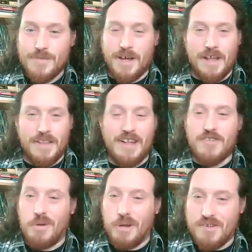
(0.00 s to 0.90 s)
Uh,
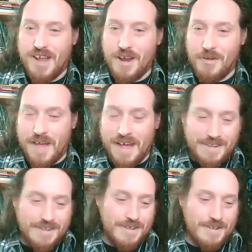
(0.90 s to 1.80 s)
that's all yes. I'll say on
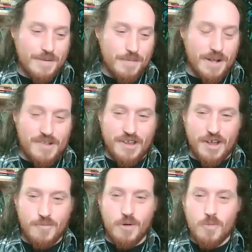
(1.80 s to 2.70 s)
that. But
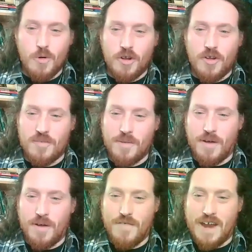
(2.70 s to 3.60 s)
uh, we'll we'll do something
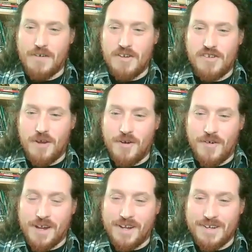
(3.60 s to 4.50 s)
like fairies soon, I
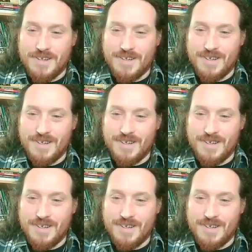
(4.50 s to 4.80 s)
reckon.